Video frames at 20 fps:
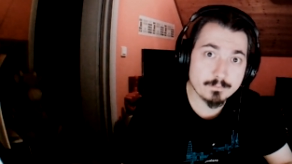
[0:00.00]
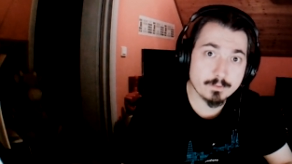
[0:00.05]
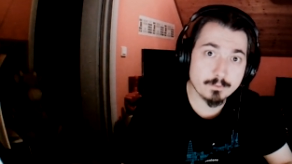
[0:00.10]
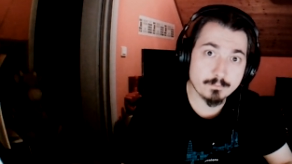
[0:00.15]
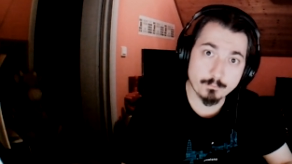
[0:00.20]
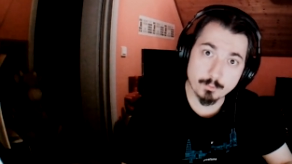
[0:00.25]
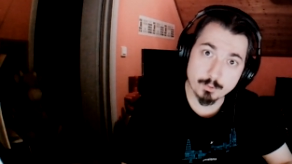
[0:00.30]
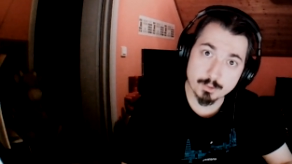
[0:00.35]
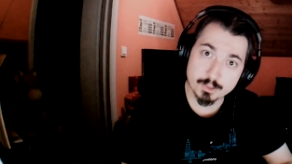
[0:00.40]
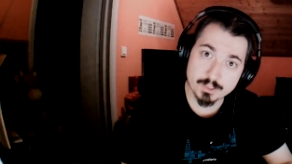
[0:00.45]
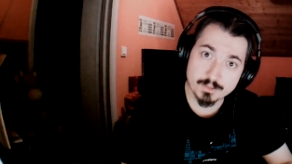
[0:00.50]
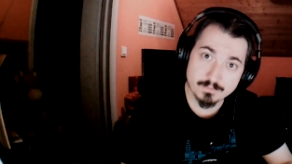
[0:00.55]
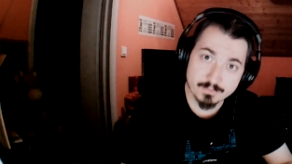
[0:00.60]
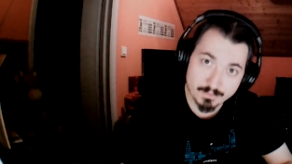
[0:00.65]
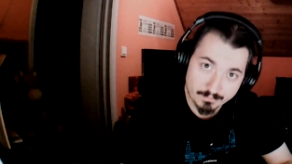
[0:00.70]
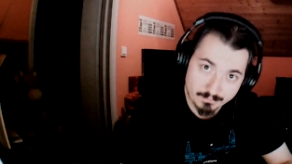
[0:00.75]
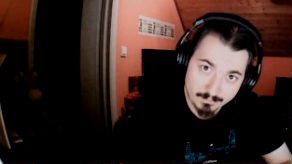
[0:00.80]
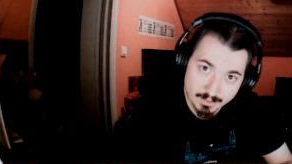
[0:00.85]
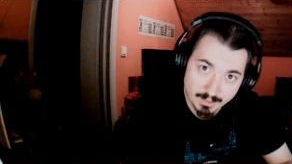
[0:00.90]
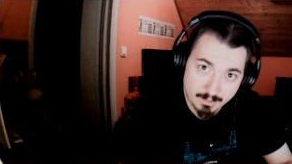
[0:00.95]
the first
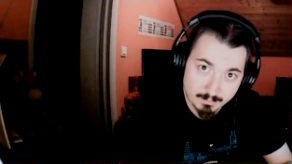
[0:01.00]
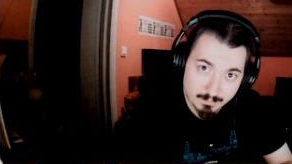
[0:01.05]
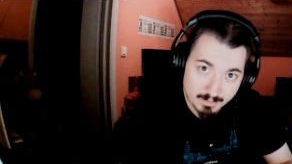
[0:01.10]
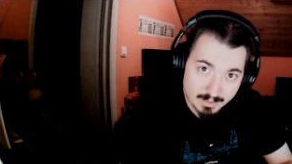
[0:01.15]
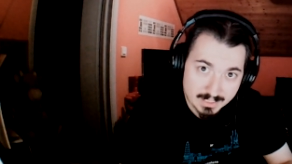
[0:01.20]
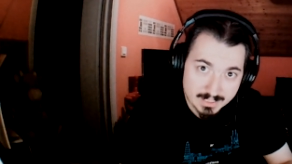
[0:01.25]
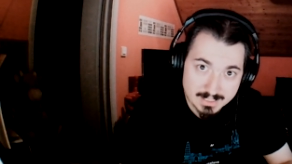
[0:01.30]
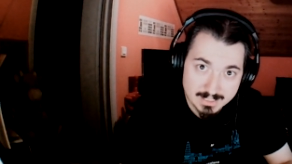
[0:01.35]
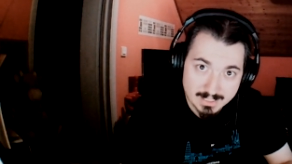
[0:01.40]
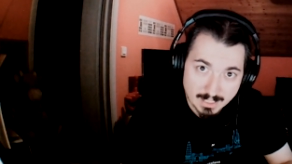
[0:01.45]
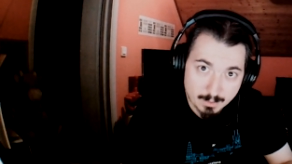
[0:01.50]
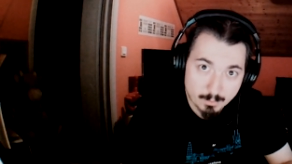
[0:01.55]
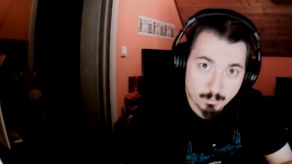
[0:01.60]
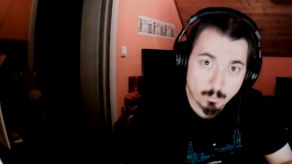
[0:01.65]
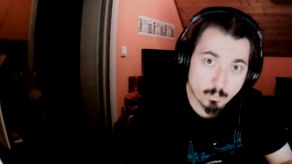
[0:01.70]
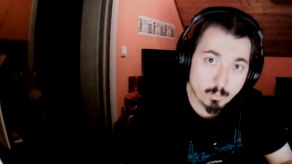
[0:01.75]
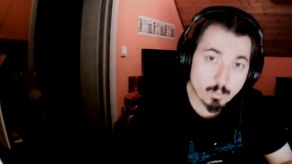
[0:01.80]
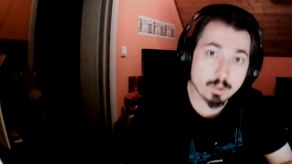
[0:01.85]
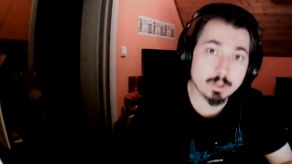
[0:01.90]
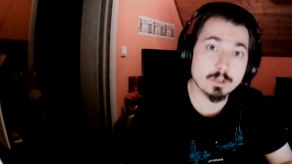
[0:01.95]
15 minutes that
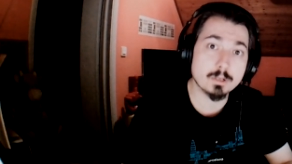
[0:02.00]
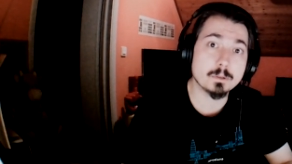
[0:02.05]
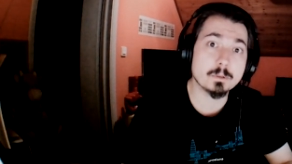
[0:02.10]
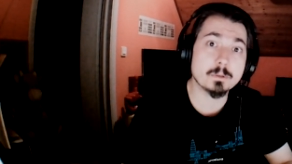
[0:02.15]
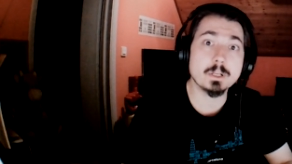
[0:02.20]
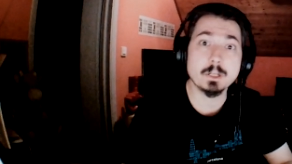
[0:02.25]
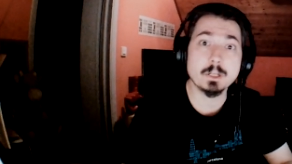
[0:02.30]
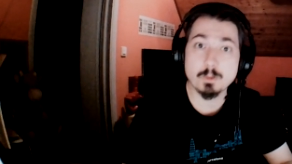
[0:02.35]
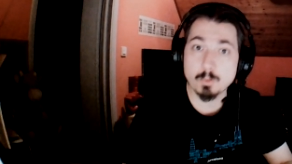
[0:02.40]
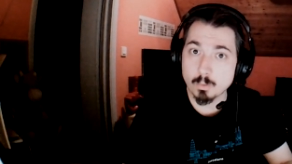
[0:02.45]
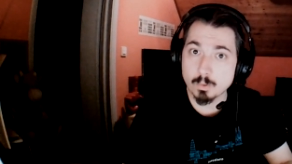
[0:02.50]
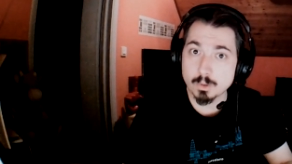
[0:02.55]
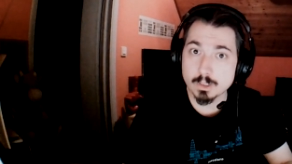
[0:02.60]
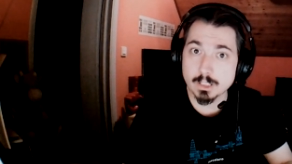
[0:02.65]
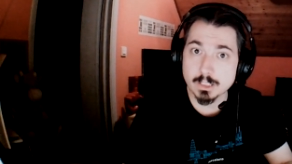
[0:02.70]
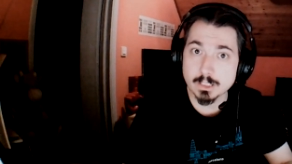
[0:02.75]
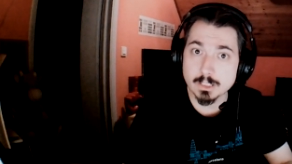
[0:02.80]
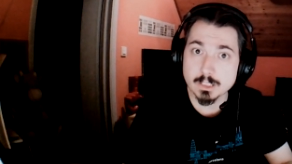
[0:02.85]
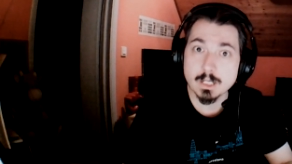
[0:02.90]
weren't recorded,